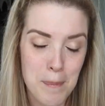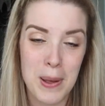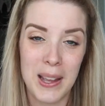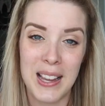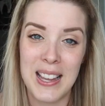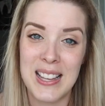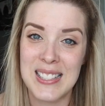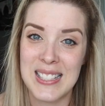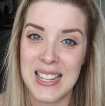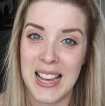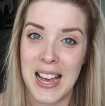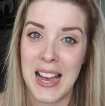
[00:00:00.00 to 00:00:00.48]

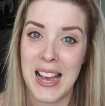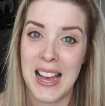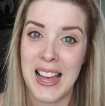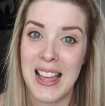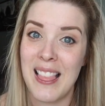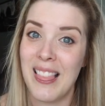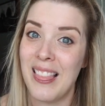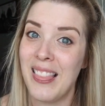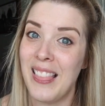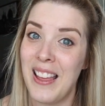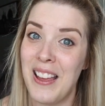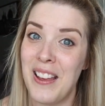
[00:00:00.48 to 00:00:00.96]
because
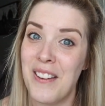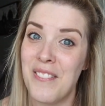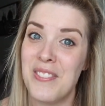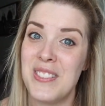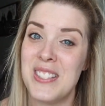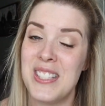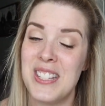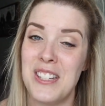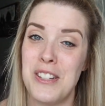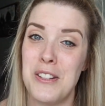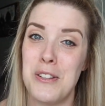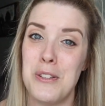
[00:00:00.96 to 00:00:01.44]
I love
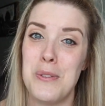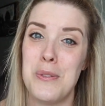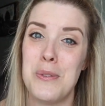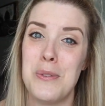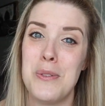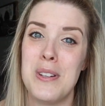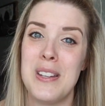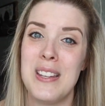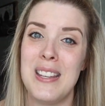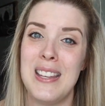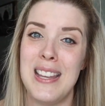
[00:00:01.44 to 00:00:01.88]
to